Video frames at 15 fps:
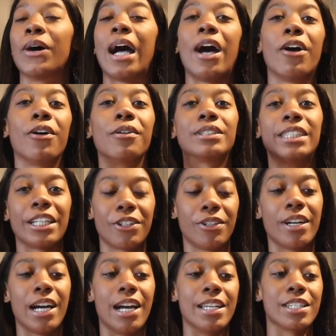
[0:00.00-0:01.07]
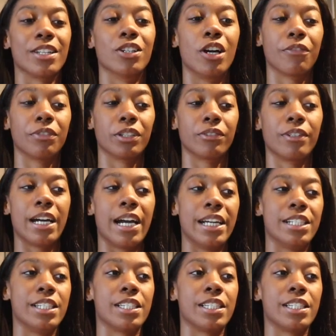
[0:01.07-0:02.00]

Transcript: i'll take you guys along for the ride